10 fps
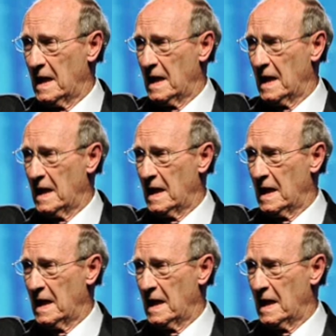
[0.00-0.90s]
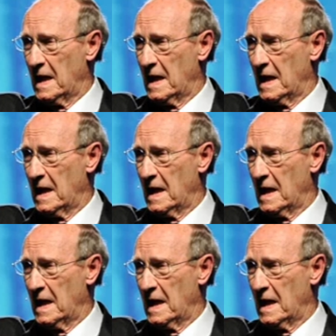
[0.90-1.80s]

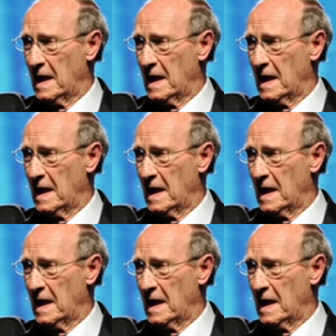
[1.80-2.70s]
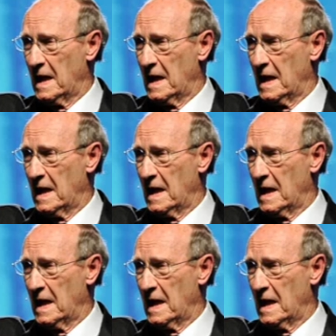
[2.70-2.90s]
(no one is talking)